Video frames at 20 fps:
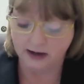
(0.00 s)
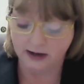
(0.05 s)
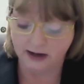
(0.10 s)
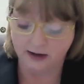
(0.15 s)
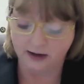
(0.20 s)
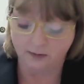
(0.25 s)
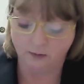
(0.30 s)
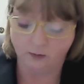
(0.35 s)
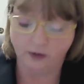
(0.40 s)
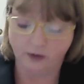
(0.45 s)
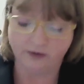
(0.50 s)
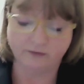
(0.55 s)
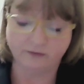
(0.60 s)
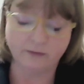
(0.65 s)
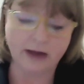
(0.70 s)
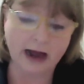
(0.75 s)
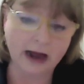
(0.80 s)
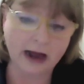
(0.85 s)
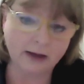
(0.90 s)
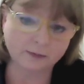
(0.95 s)
We have
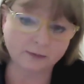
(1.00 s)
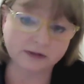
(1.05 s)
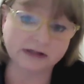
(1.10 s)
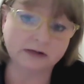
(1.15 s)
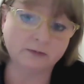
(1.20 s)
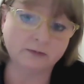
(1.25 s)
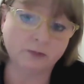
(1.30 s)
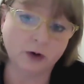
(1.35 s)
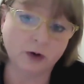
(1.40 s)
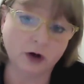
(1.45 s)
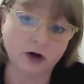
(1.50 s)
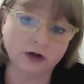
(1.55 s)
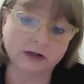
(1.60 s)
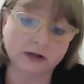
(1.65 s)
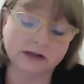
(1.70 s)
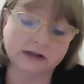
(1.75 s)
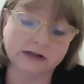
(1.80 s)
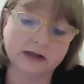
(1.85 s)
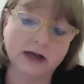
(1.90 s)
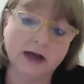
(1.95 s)
maps and
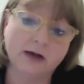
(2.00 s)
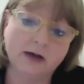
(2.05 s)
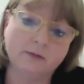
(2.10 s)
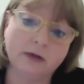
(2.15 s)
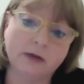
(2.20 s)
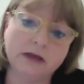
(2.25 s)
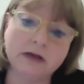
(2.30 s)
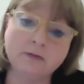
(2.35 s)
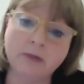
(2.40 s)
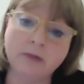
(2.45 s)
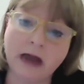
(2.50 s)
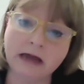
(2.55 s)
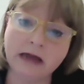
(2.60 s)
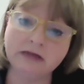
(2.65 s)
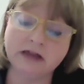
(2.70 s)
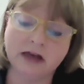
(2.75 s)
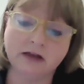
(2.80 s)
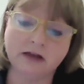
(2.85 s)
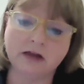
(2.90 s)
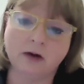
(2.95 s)
books. But the main
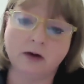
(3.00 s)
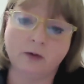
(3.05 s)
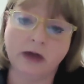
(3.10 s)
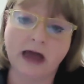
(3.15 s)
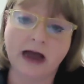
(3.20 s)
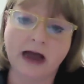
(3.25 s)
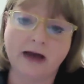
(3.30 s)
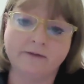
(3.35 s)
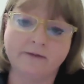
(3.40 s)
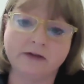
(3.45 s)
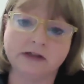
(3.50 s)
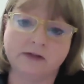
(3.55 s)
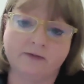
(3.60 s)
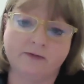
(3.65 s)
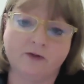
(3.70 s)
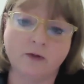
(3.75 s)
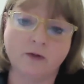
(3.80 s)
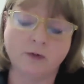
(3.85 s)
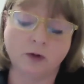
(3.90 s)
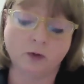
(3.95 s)
thing that we have is
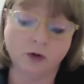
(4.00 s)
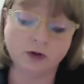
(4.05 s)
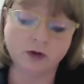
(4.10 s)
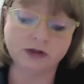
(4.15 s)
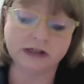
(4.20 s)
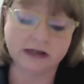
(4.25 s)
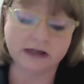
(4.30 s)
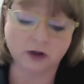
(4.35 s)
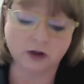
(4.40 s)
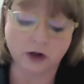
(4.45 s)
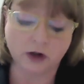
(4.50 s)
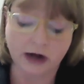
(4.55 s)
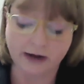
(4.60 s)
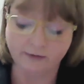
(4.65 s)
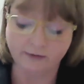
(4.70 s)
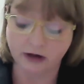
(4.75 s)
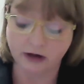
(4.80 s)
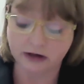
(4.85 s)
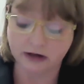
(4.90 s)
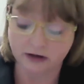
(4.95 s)
from the Ruth Sigler
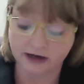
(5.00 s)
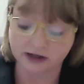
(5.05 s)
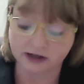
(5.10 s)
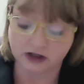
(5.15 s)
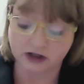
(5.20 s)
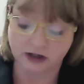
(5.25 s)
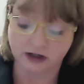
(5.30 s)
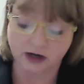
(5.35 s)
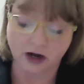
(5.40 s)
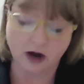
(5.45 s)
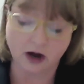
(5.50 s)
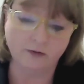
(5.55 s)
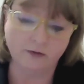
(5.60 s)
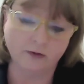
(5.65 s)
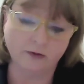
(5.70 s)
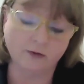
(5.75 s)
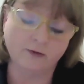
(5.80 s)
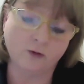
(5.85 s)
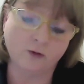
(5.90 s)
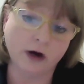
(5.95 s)
Avery collection,
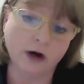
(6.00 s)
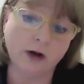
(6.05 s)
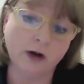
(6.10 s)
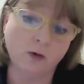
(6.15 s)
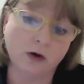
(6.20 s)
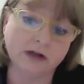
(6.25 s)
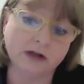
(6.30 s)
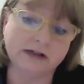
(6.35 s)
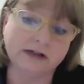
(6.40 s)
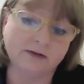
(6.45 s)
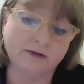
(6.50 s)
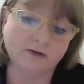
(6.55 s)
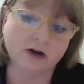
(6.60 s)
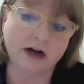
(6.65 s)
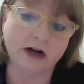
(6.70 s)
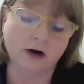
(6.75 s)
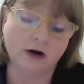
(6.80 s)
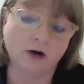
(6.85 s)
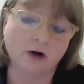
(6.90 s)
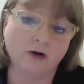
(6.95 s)
over 41 different
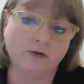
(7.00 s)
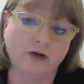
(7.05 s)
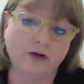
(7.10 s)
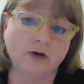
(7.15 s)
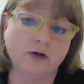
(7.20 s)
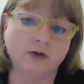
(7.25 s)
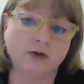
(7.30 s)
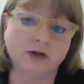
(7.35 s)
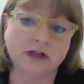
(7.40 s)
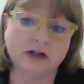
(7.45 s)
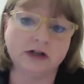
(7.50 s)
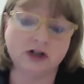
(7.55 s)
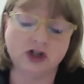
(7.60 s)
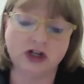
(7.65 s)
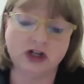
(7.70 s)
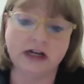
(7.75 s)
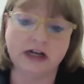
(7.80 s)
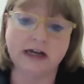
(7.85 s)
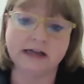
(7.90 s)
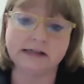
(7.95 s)
interviews that
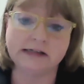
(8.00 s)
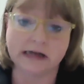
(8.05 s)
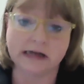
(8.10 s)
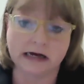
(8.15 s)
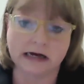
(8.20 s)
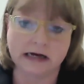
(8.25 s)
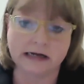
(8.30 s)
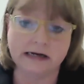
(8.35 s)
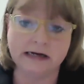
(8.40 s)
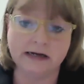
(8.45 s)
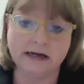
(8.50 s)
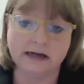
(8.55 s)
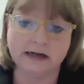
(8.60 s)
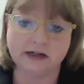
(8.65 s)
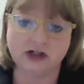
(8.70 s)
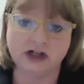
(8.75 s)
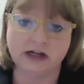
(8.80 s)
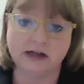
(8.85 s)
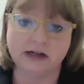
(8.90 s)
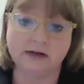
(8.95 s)
she had done and
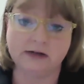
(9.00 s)
she had